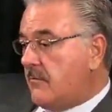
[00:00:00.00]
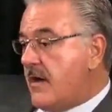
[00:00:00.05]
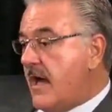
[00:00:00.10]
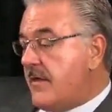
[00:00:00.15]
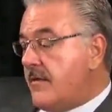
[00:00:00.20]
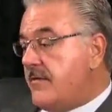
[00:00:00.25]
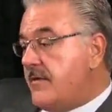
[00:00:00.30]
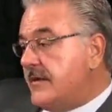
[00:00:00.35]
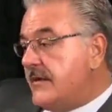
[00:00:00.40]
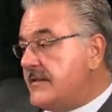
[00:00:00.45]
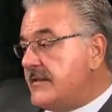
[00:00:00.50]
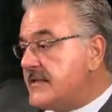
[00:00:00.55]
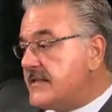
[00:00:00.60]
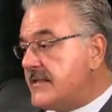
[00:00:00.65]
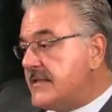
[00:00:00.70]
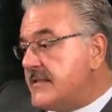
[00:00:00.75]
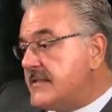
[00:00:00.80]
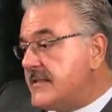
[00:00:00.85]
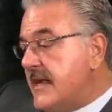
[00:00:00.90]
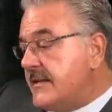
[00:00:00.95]
rather than
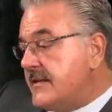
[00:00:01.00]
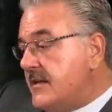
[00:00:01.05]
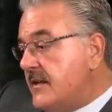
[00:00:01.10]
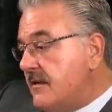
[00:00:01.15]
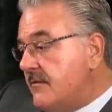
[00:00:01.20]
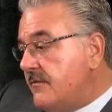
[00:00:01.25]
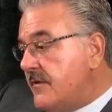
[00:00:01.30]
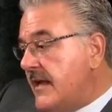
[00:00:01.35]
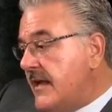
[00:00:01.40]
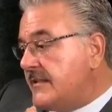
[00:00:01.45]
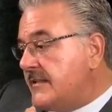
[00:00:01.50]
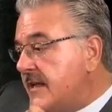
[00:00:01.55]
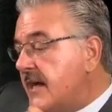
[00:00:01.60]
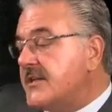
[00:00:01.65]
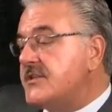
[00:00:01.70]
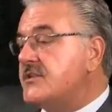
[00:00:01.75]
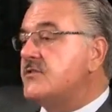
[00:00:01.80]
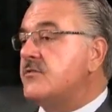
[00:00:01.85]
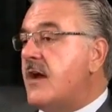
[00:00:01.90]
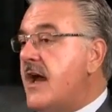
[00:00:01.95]
disincentive, it
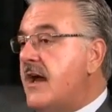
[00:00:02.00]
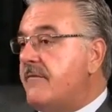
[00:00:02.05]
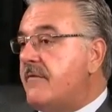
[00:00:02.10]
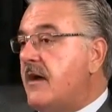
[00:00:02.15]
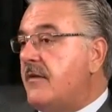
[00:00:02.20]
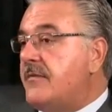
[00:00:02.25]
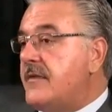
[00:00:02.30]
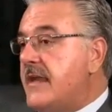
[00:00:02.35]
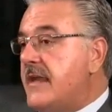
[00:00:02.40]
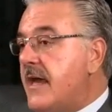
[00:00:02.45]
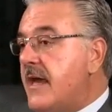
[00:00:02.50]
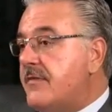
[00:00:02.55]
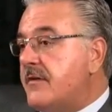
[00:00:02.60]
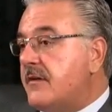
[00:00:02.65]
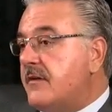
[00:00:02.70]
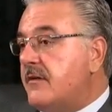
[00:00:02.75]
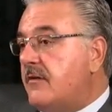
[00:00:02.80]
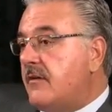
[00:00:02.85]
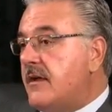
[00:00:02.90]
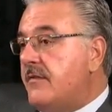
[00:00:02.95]
does drive out the
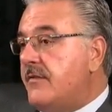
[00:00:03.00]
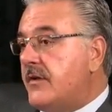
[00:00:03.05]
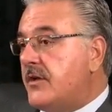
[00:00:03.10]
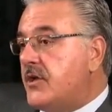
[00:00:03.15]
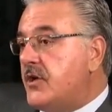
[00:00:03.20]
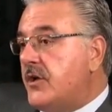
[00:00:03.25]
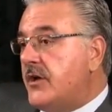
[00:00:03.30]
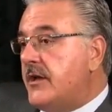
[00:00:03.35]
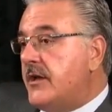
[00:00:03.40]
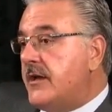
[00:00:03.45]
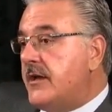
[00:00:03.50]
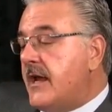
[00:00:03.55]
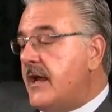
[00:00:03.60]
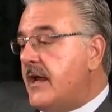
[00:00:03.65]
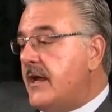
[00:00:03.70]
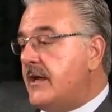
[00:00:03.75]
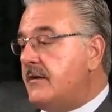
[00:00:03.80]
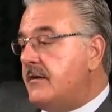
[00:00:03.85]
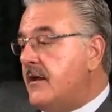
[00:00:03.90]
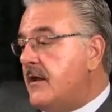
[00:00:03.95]
ethical and the good
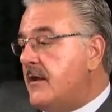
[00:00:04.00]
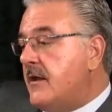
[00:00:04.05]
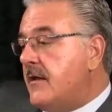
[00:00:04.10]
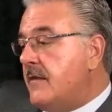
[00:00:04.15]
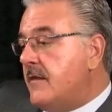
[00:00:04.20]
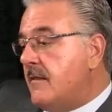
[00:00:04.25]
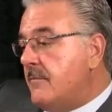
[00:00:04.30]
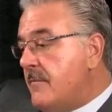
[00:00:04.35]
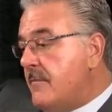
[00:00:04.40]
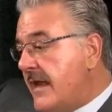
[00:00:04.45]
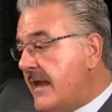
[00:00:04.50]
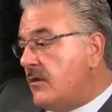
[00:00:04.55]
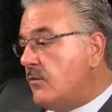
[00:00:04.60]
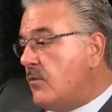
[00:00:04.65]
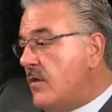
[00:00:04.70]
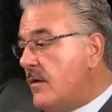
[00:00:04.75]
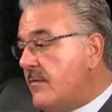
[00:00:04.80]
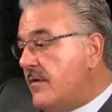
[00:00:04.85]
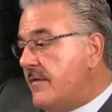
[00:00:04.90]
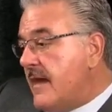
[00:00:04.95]
and the men
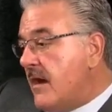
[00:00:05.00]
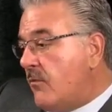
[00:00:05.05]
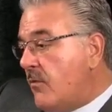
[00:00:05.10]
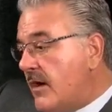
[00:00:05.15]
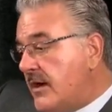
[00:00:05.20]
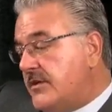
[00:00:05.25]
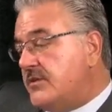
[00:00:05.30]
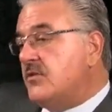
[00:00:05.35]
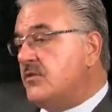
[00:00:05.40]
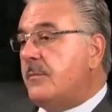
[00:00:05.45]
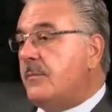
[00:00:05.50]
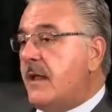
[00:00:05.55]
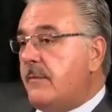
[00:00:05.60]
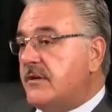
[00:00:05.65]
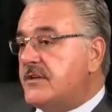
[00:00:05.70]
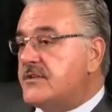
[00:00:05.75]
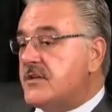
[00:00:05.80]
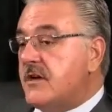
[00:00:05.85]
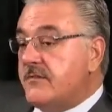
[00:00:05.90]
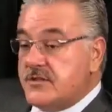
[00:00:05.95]
and women that want to do a
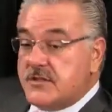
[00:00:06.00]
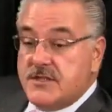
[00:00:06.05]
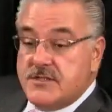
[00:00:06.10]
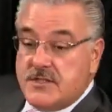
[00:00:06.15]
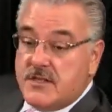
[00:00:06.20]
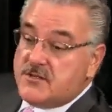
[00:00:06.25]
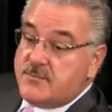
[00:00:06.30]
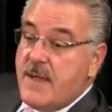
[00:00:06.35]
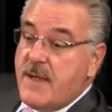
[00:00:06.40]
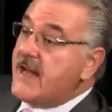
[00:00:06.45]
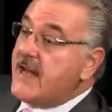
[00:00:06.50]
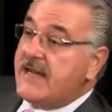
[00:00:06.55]
public service. Because there's